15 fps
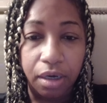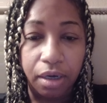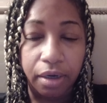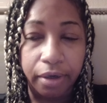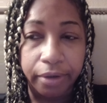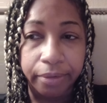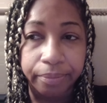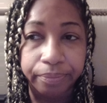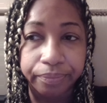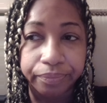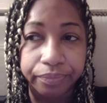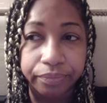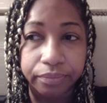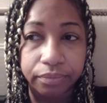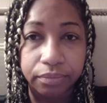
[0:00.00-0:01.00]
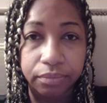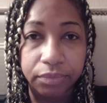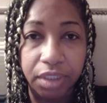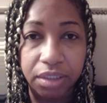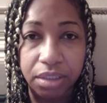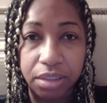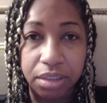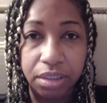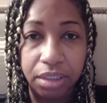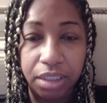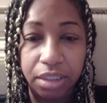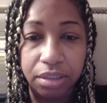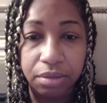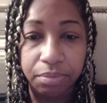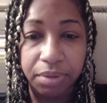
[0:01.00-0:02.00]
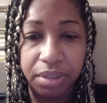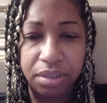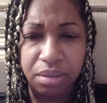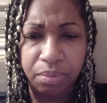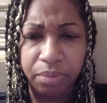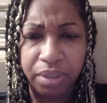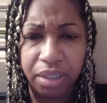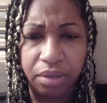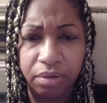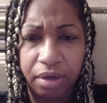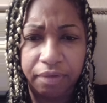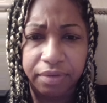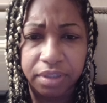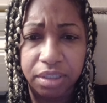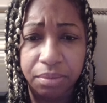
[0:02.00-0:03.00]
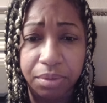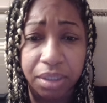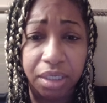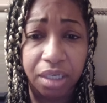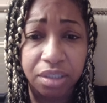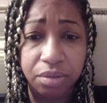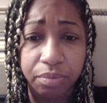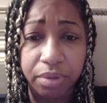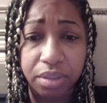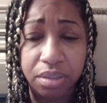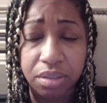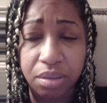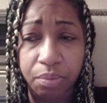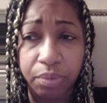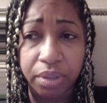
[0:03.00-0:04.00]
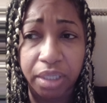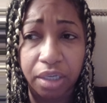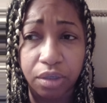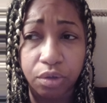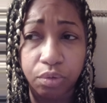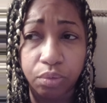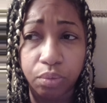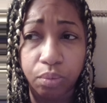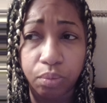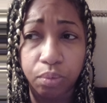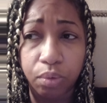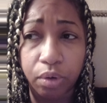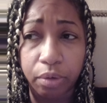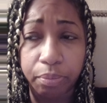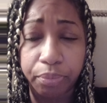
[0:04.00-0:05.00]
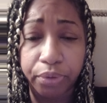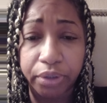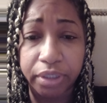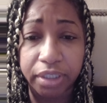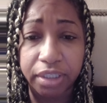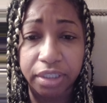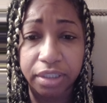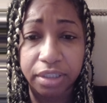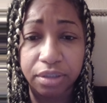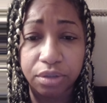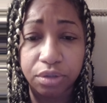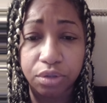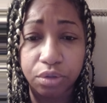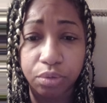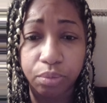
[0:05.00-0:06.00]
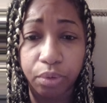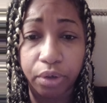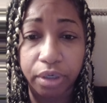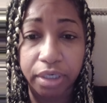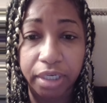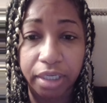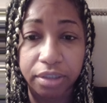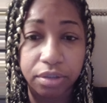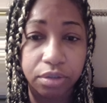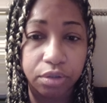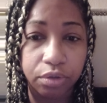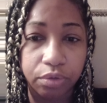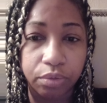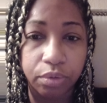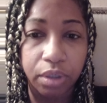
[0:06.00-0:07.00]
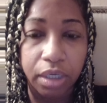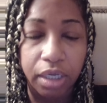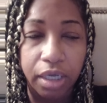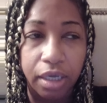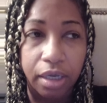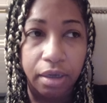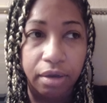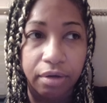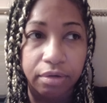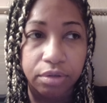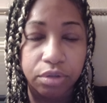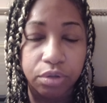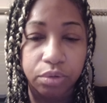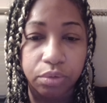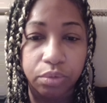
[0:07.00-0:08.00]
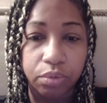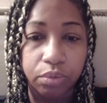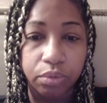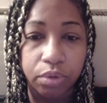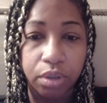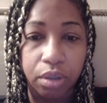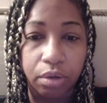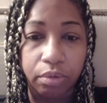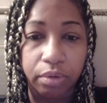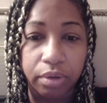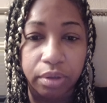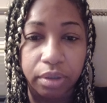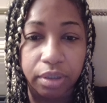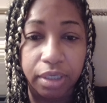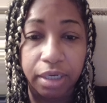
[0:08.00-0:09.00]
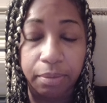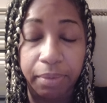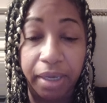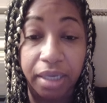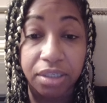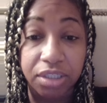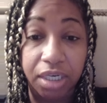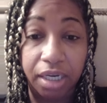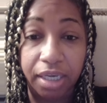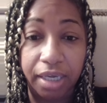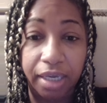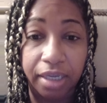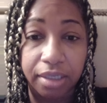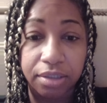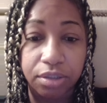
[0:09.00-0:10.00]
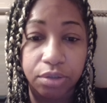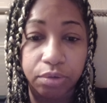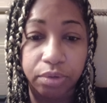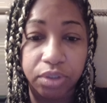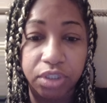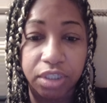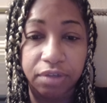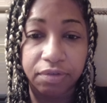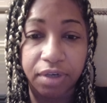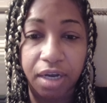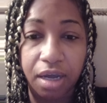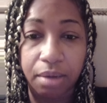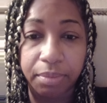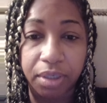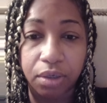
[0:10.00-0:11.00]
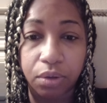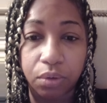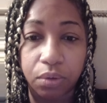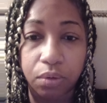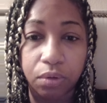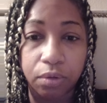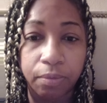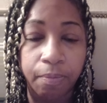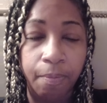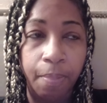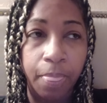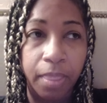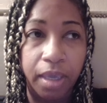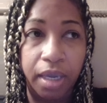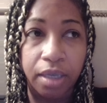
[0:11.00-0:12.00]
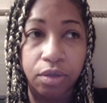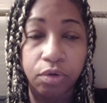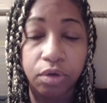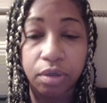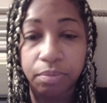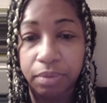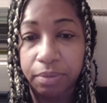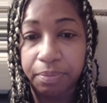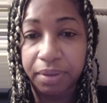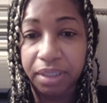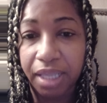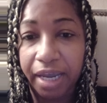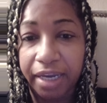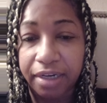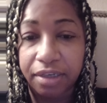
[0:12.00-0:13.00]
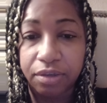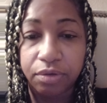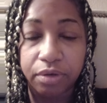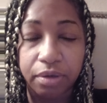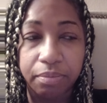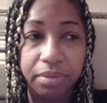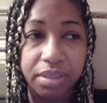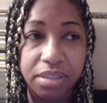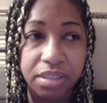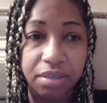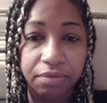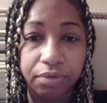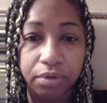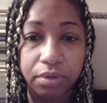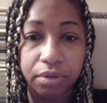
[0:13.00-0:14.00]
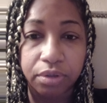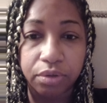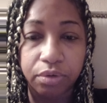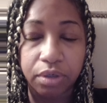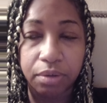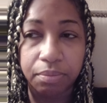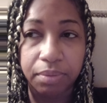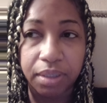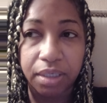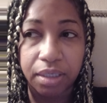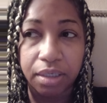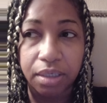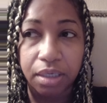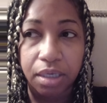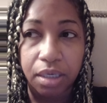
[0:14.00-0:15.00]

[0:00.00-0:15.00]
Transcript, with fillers: um, that doesn't need to be someone that you have a deep connection with. It's someone that you were put to work next to, to, you know, get a paycheck and to achieve a common goal. And you can be polite and you can be civil and you can be